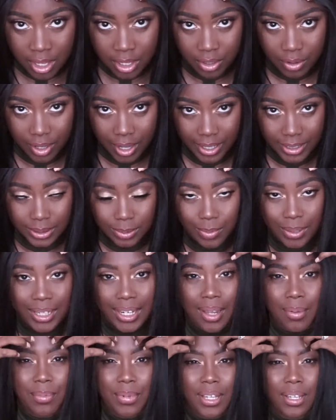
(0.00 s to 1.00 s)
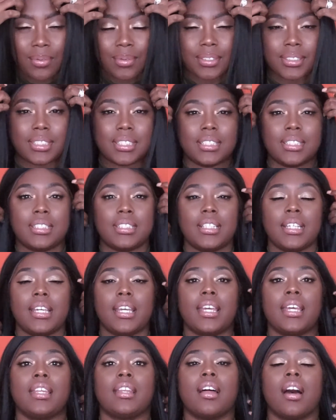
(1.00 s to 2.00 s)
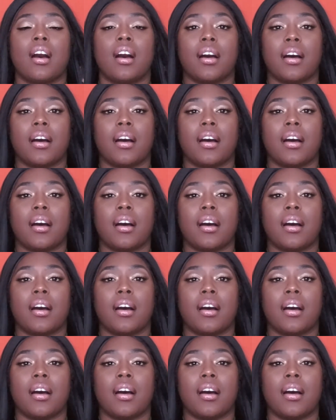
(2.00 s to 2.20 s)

You guys may not be able to see it,